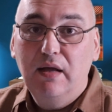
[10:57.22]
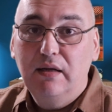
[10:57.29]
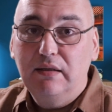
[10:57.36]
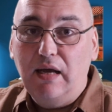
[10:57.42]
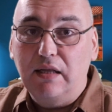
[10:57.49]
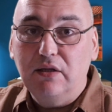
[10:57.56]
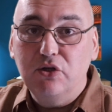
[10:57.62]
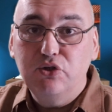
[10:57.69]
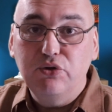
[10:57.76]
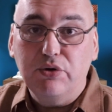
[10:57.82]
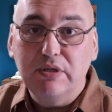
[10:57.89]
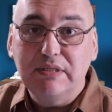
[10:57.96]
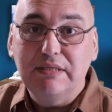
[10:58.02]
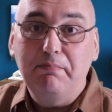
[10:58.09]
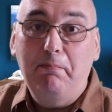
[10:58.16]
Title
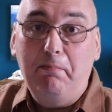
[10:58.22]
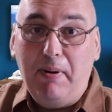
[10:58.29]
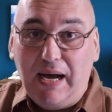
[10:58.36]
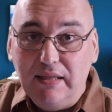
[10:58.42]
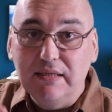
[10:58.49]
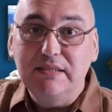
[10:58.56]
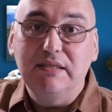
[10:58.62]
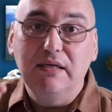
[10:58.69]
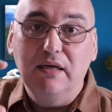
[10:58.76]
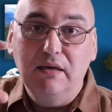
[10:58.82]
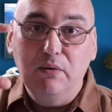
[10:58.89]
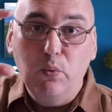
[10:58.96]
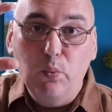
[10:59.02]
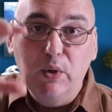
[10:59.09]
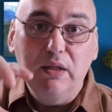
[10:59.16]
insurance policy
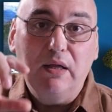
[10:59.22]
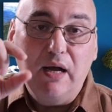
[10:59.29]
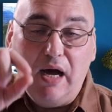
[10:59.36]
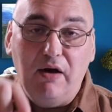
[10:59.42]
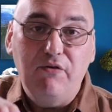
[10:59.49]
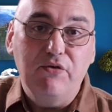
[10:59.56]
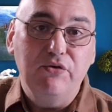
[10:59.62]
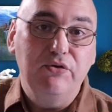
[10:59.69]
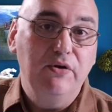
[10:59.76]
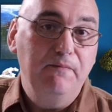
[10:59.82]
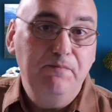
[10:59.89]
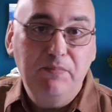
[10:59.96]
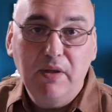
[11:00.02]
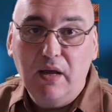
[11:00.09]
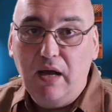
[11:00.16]
will cover
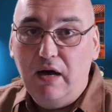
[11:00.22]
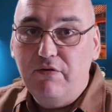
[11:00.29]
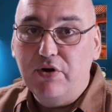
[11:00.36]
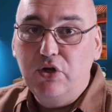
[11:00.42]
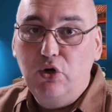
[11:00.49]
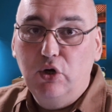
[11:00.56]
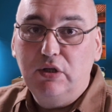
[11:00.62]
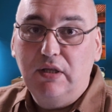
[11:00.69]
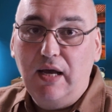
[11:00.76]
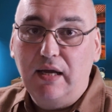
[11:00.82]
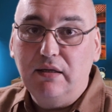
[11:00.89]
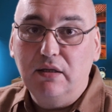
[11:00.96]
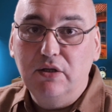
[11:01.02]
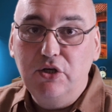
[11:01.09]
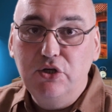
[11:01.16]
your
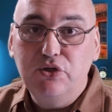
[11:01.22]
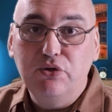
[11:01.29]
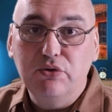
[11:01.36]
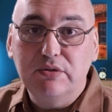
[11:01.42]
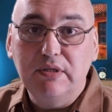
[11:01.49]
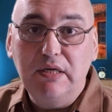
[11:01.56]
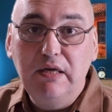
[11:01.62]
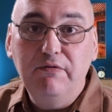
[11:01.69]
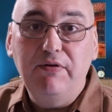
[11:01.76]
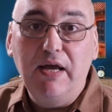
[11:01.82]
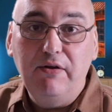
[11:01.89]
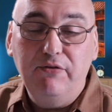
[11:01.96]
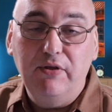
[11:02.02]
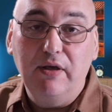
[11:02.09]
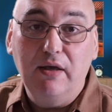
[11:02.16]
title issues if
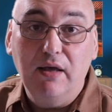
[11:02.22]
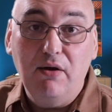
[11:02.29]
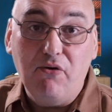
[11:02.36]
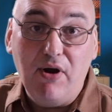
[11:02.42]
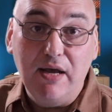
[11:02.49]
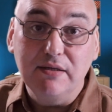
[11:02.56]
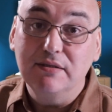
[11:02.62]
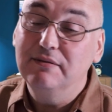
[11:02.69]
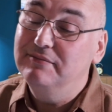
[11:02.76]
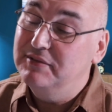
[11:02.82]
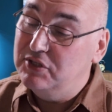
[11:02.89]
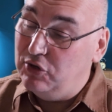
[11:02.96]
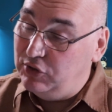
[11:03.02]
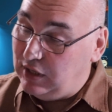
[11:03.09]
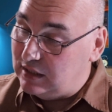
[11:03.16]
anything arises.
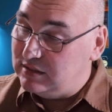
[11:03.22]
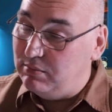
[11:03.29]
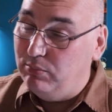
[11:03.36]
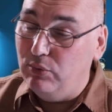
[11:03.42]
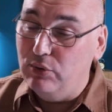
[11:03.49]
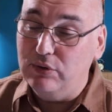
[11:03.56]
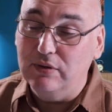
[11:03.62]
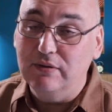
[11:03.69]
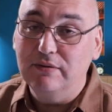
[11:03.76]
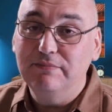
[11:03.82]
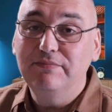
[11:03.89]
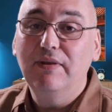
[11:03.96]
So that's important.